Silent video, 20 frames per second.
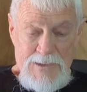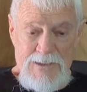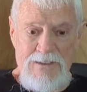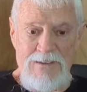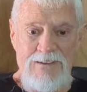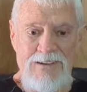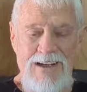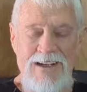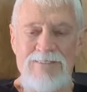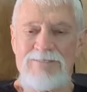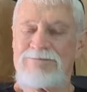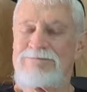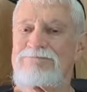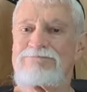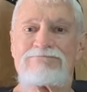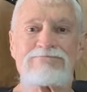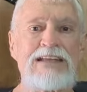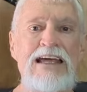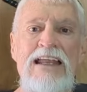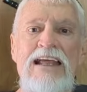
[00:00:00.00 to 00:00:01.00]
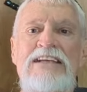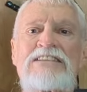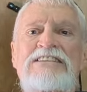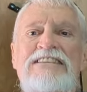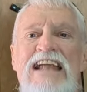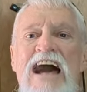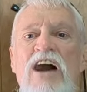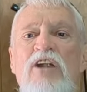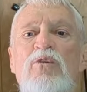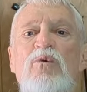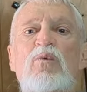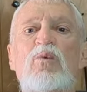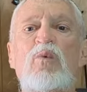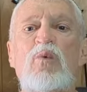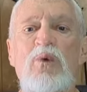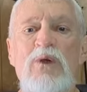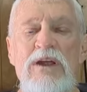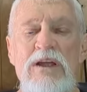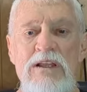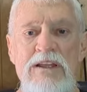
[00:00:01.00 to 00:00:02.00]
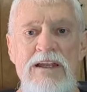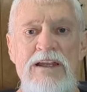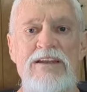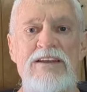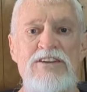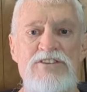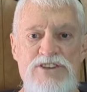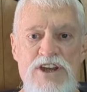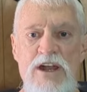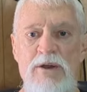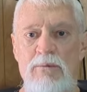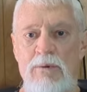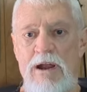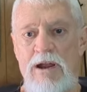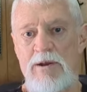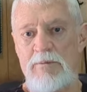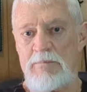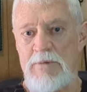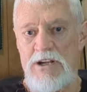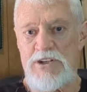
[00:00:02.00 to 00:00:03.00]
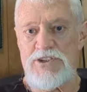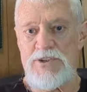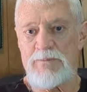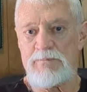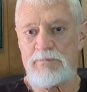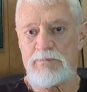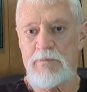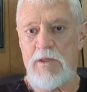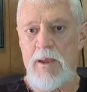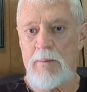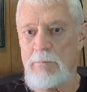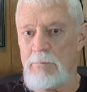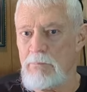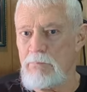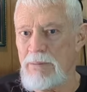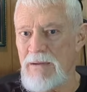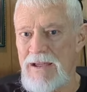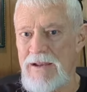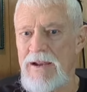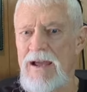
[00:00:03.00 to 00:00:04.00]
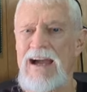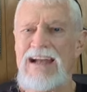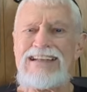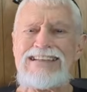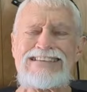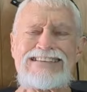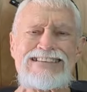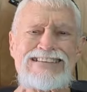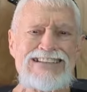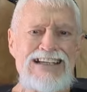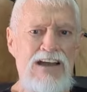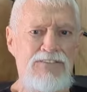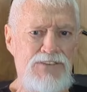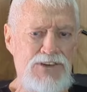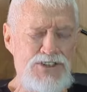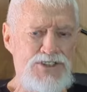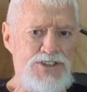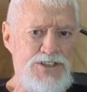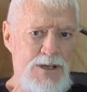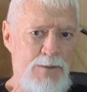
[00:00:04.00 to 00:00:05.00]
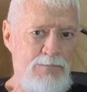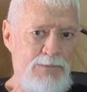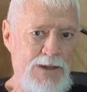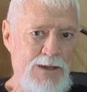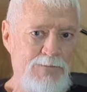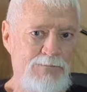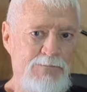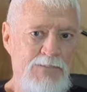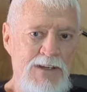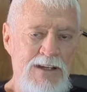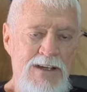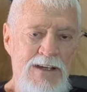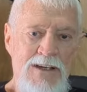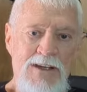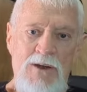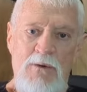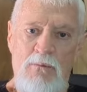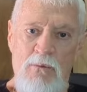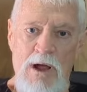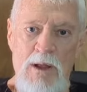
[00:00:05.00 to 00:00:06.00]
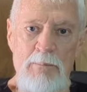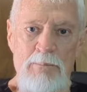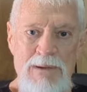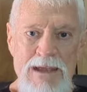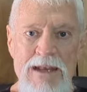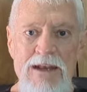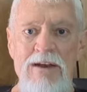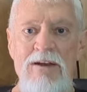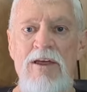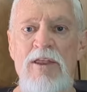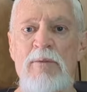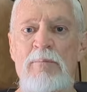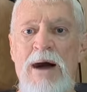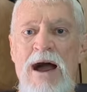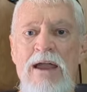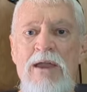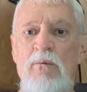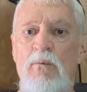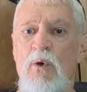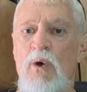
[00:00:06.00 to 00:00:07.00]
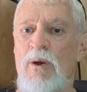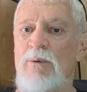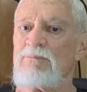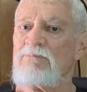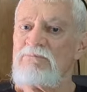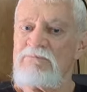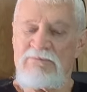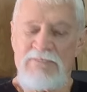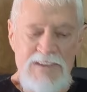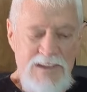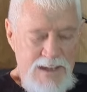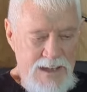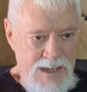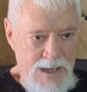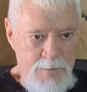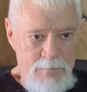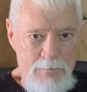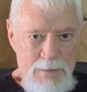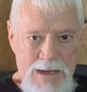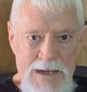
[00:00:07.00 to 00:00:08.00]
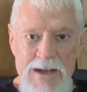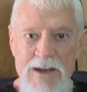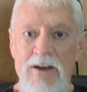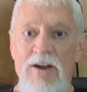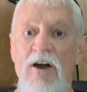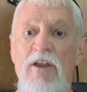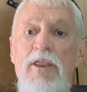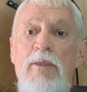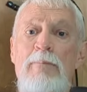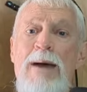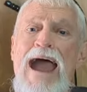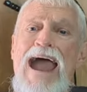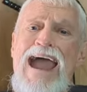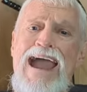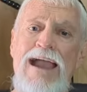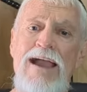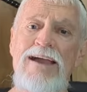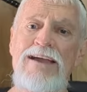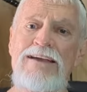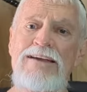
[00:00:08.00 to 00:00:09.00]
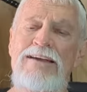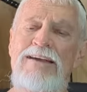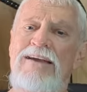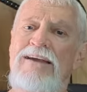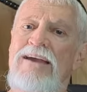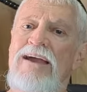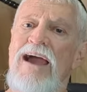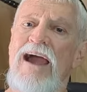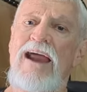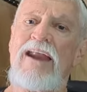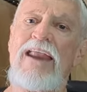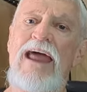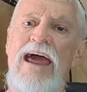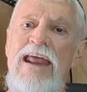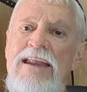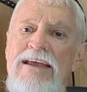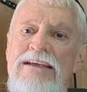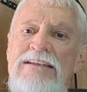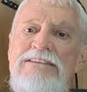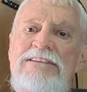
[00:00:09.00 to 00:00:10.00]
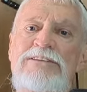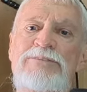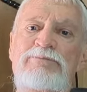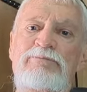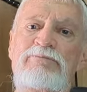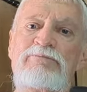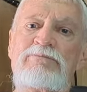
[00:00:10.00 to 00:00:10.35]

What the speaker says: All right, that has not really degenerated much, but I discovered something while beating on the Makiwara and beating on the bag, and that is,